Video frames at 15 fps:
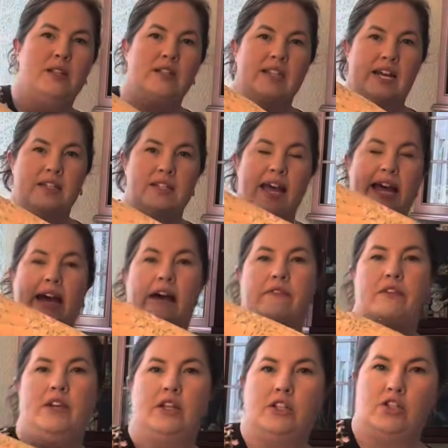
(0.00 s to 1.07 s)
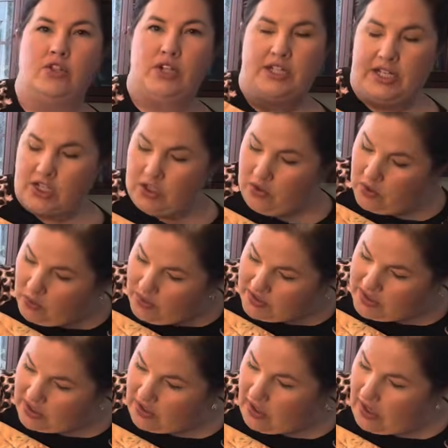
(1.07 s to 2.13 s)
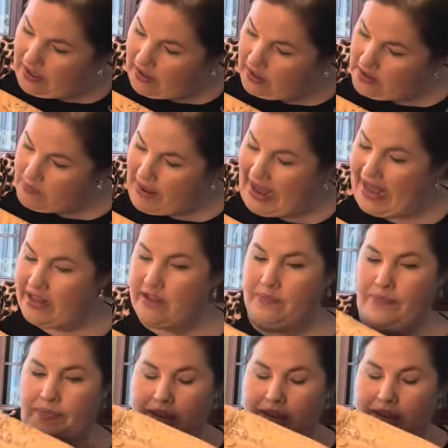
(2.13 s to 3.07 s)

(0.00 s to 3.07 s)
does have traditional quilting cotton on the back.